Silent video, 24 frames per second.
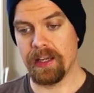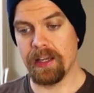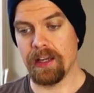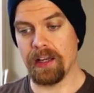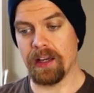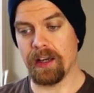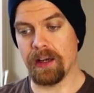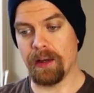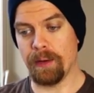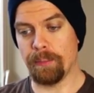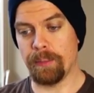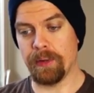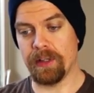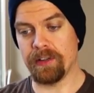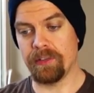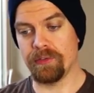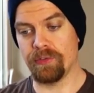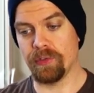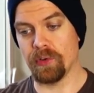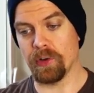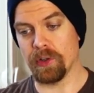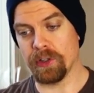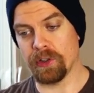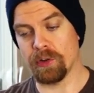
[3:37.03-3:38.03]
But
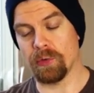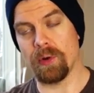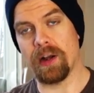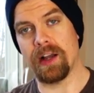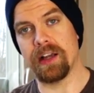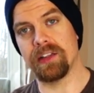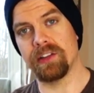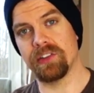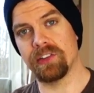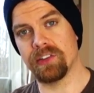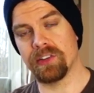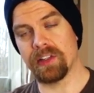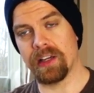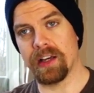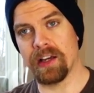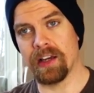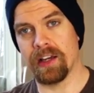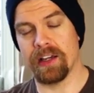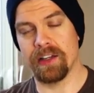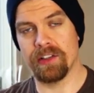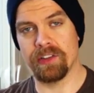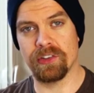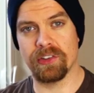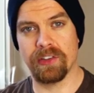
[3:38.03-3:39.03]
for a grind
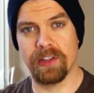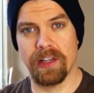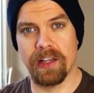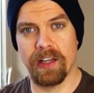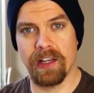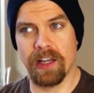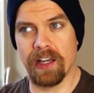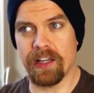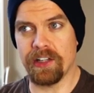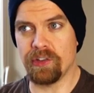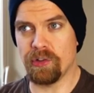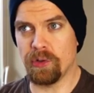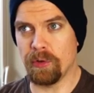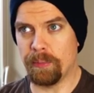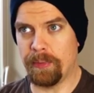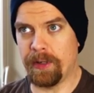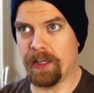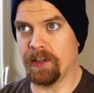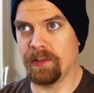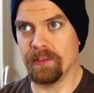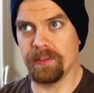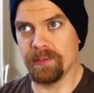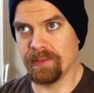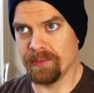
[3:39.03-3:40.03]
size, I do
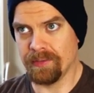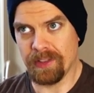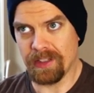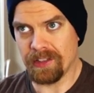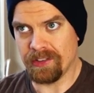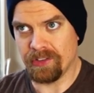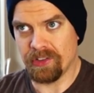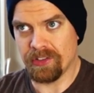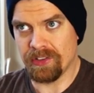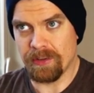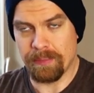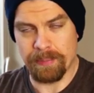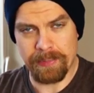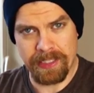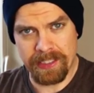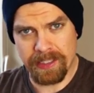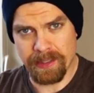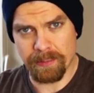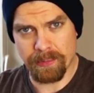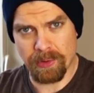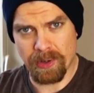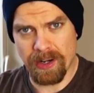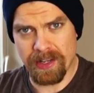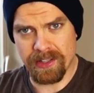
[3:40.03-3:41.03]
about just a
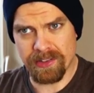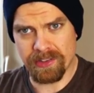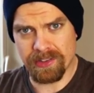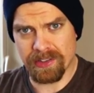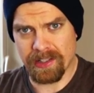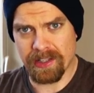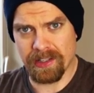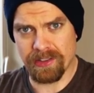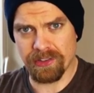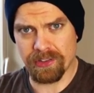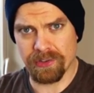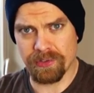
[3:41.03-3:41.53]
medium grind size.